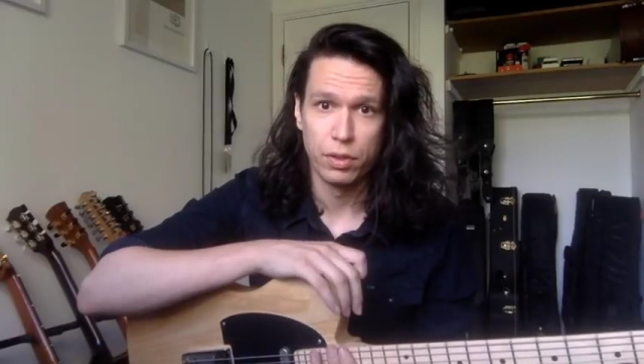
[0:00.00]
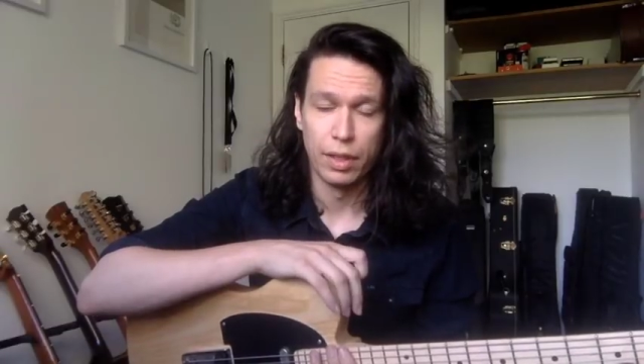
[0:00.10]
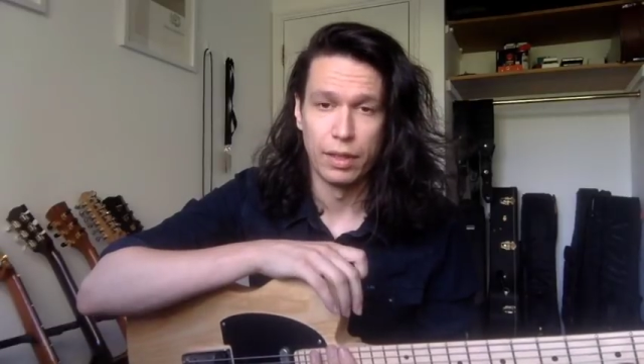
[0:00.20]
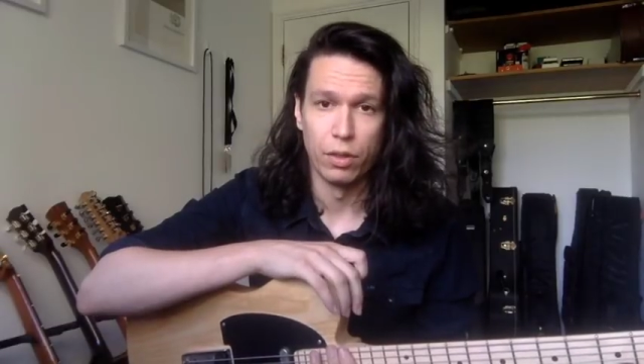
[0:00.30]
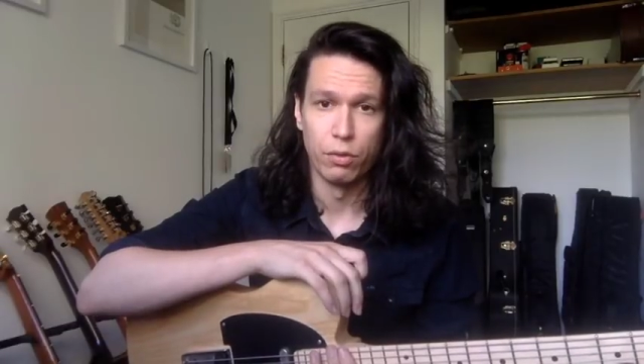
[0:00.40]

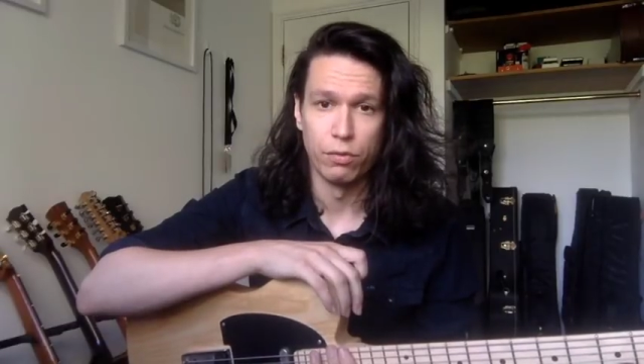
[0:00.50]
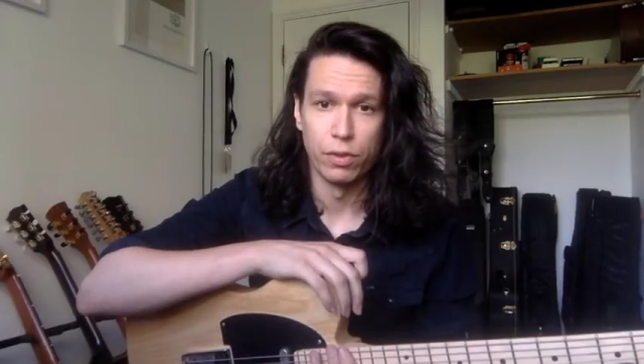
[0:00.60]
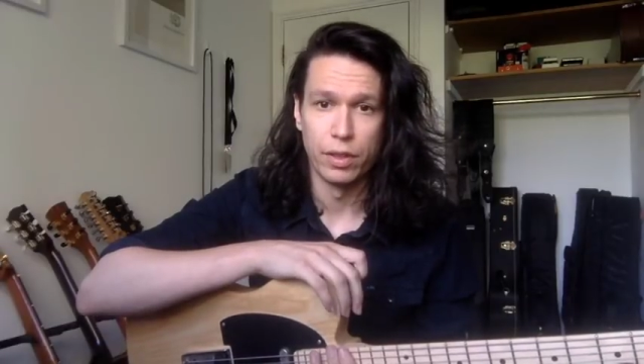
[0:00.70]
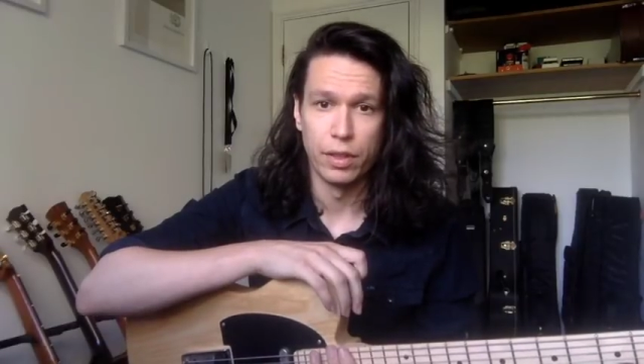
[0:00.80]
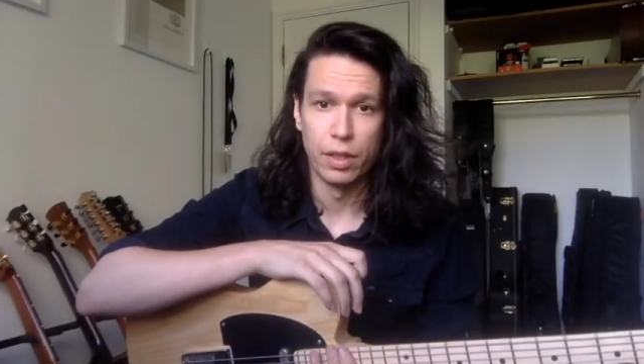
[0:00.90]
and
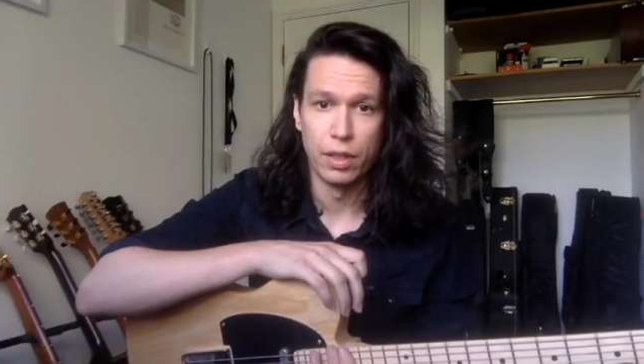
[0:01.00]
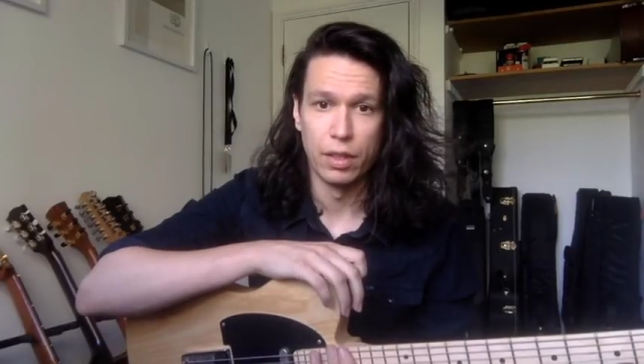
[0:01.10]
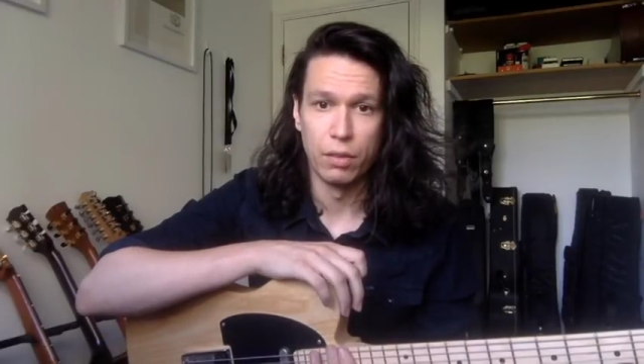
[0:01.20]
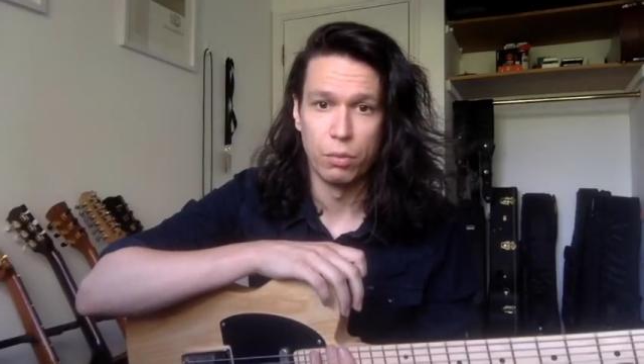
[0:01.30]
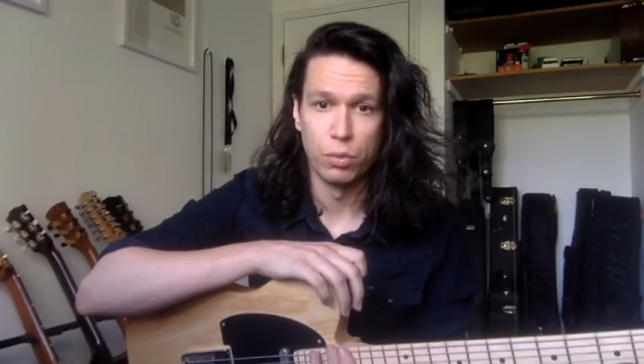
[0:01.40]
hopefully
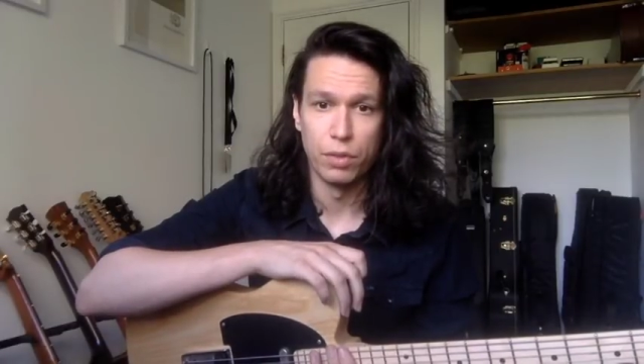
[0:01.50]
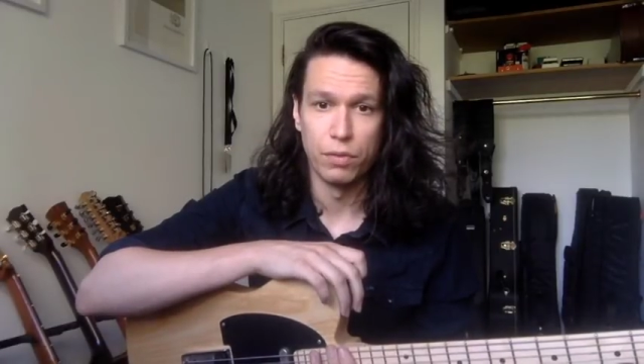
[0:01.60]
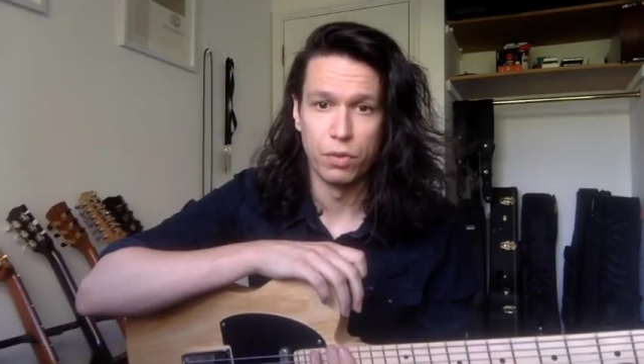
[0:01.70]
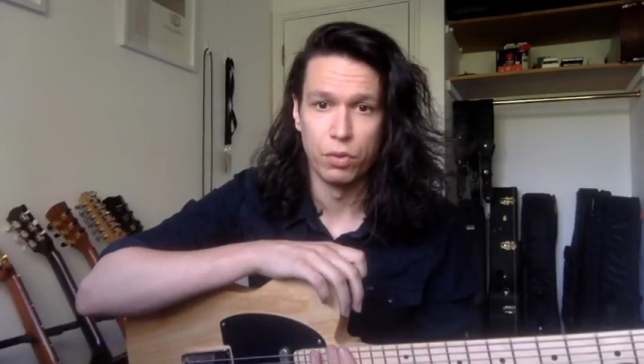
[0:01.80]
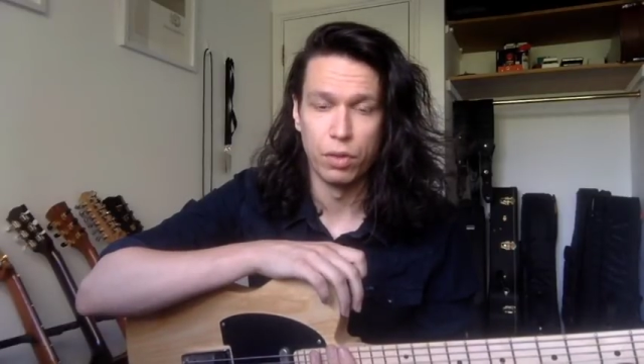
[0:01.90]
will give
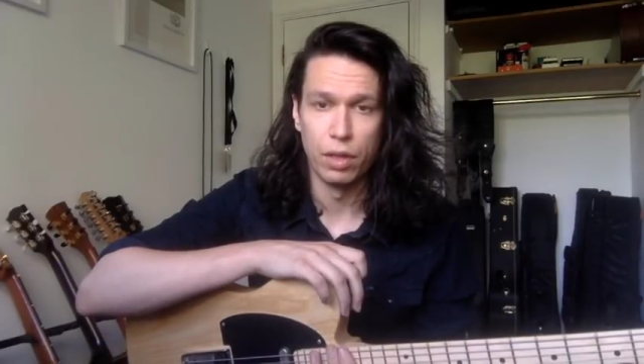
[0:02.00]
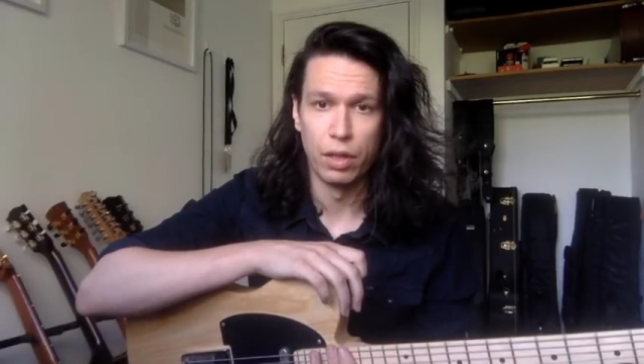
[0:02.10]
you